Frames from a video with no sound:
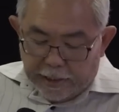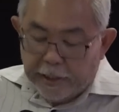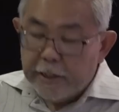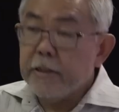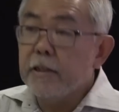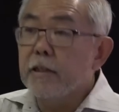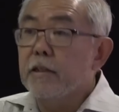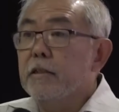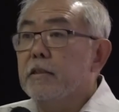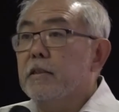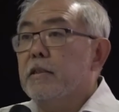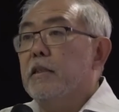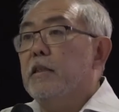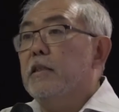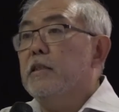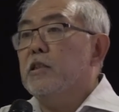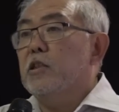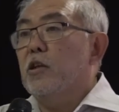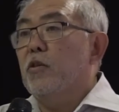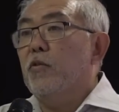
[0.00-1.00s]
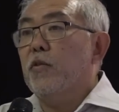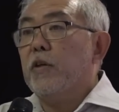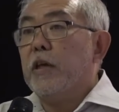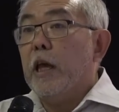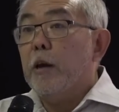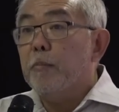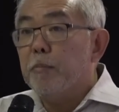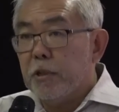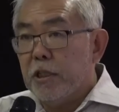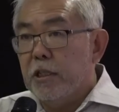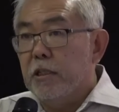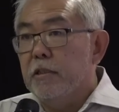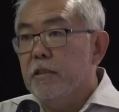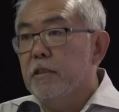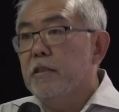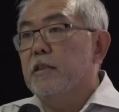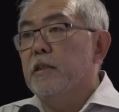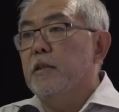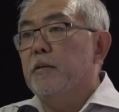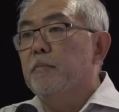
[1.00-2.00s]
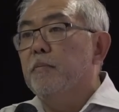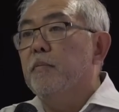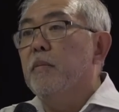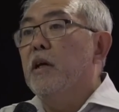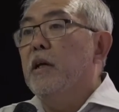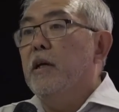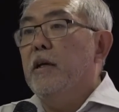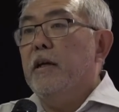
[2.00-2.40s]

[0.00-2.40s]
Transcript: analysis of capitalism,